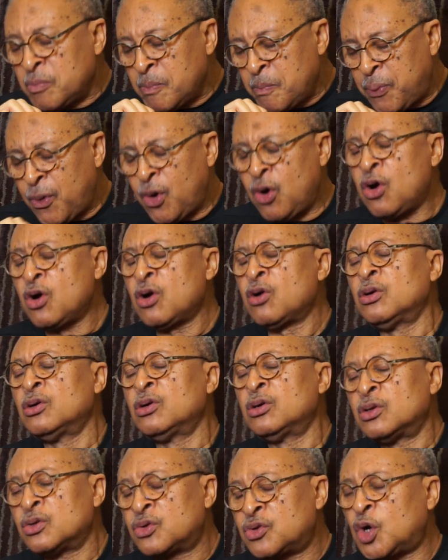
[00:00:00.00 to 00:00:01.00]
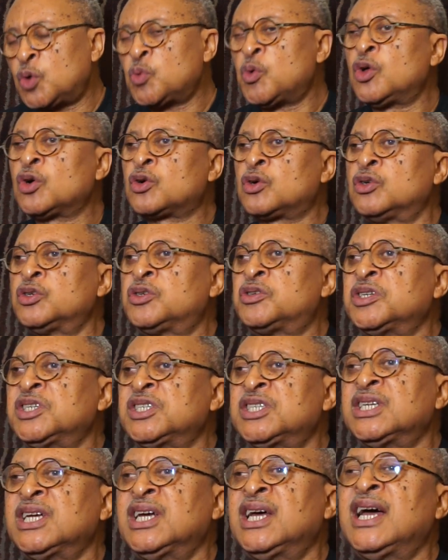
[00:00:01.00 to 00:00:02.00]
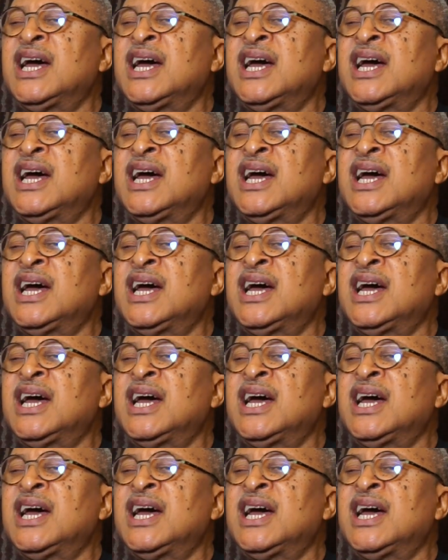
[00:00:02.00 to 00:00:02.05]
Poor third world countries